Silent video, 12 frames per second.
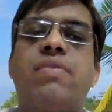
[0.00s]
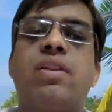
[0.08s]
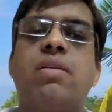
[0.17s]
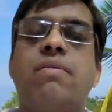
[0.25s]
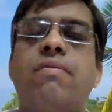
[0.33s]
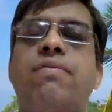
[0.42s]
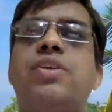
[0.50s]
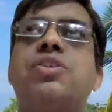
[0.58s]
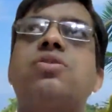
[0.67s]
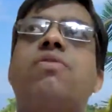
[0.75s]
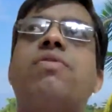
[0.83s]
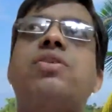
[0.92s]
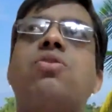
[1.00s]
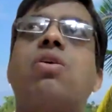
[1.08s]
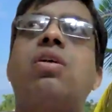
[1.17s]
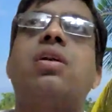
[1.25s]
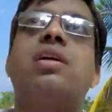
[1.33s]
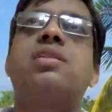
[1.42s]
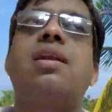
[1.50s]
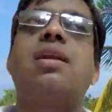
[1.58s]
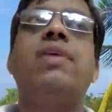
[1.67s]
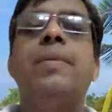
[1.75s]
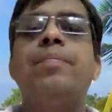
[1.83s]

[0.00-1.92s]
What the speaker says: with features of disorder itself,